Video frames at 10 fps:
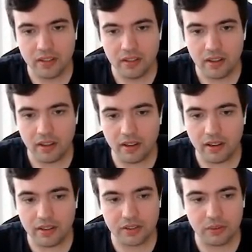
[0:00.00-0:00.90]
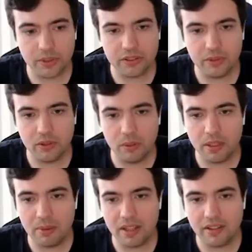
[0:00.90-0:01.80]
So we normal
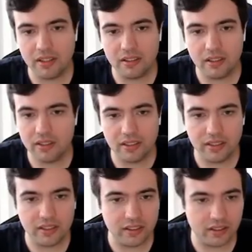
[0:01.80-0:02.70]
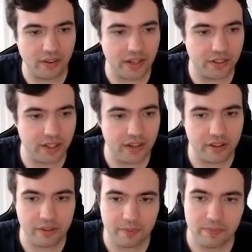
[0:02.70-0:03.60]
the Benten, the Diviner
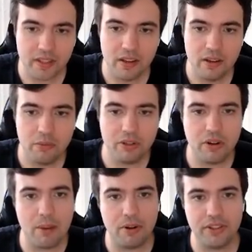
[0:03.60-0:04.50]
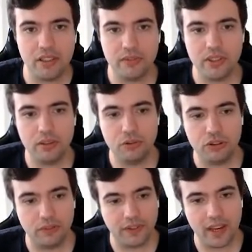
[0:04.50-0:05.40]
here. We grab ourselves the
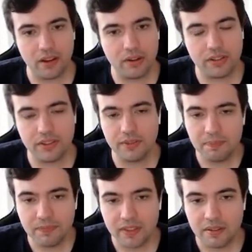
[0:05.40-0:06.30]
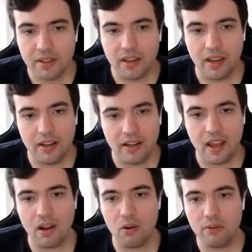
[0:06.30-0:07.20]
Illusion of Chaos, and
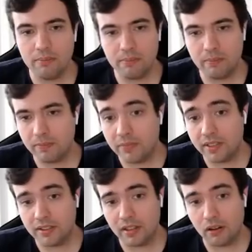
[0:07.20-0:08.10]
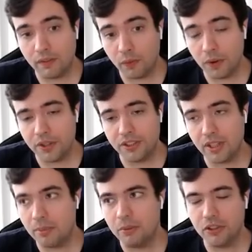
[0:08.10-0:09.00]
now this is our 4th
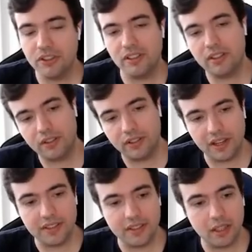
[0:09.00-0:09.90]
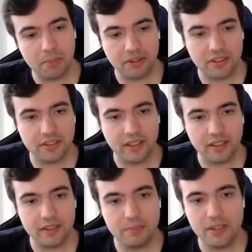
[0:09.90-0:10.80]
summon, which is another nice thing about this deck,
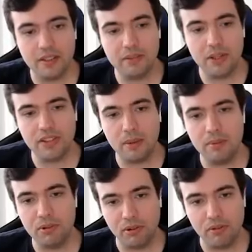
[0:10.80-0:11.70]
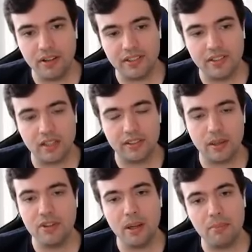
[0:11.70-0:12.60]
is we summon Barone as
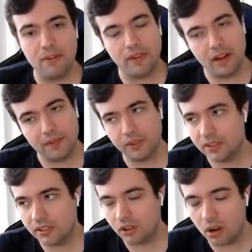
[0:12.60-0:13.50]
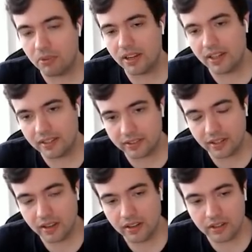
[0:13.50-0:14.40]
summon number 5. So this combo
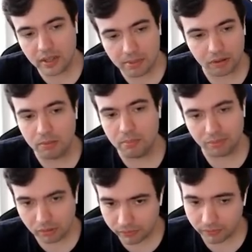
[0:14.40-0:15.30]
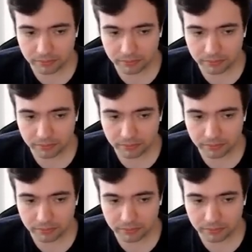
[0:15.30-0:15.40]
is Nibiru proof.